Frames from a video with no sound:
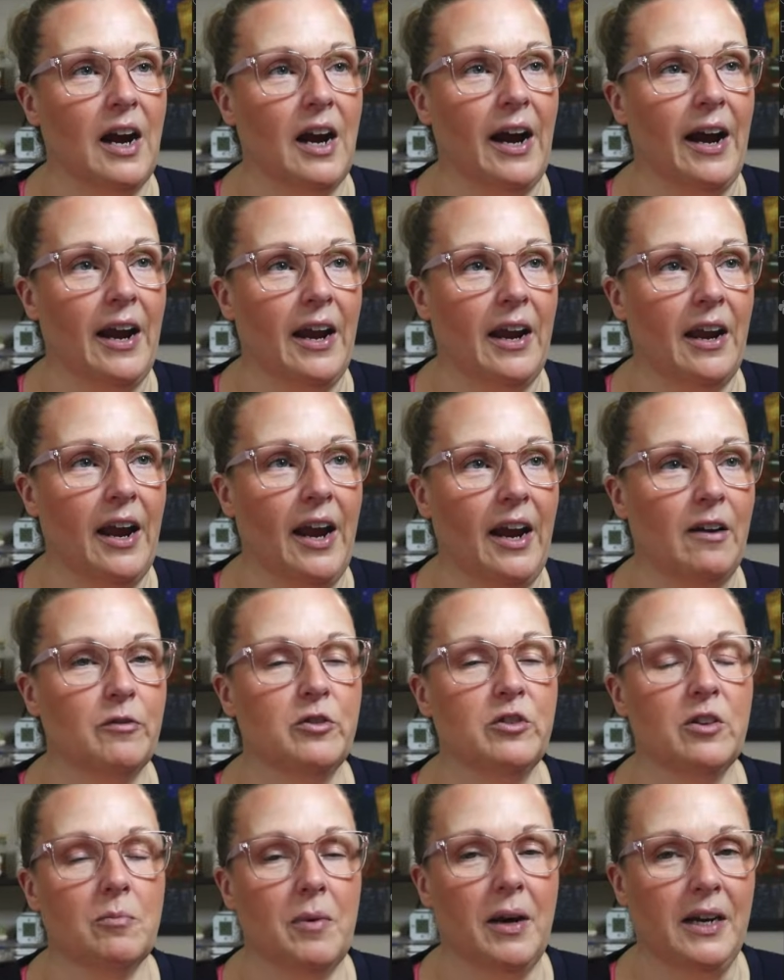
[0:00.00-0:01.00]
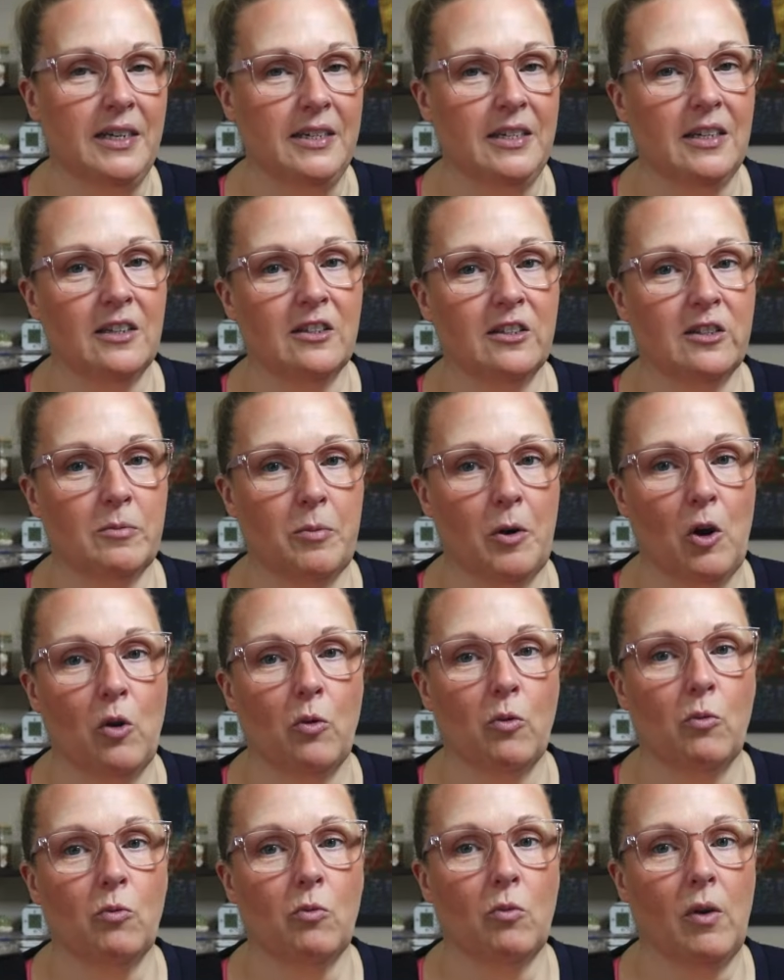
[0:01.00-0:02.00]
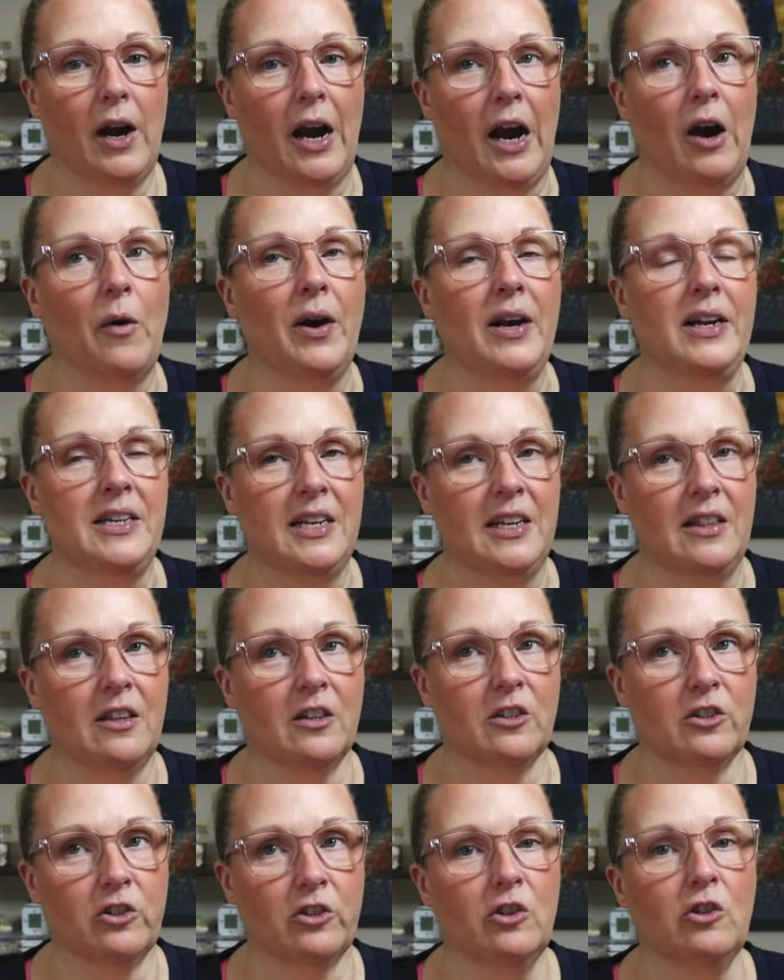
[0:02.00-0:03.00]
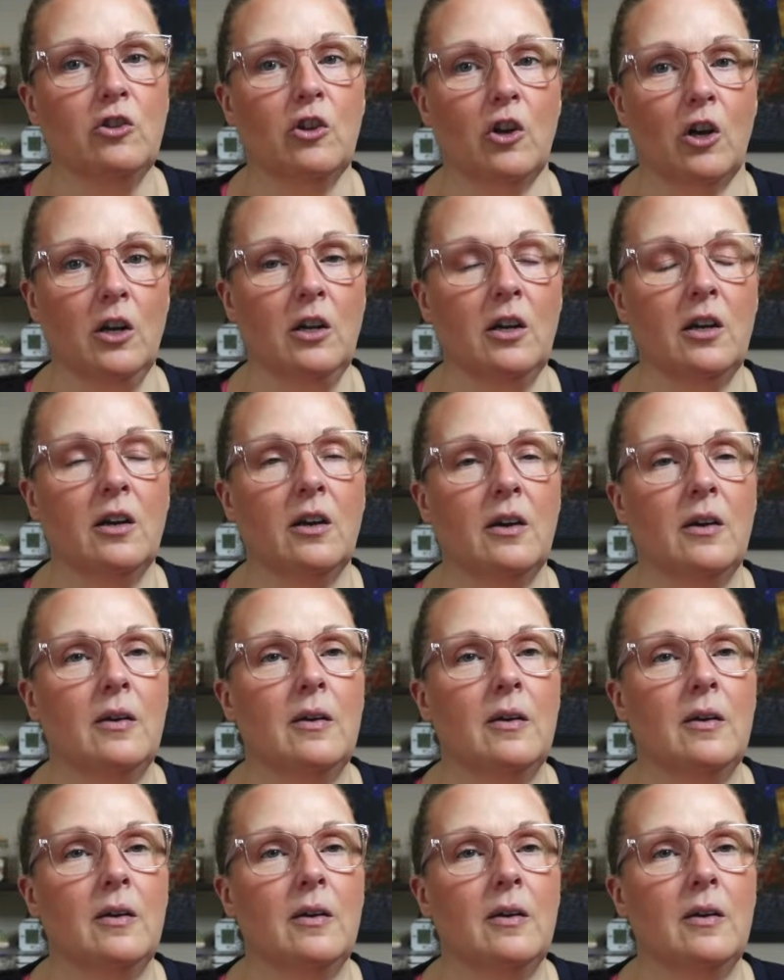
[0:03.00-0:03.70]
I have some ideas about how I need this to look.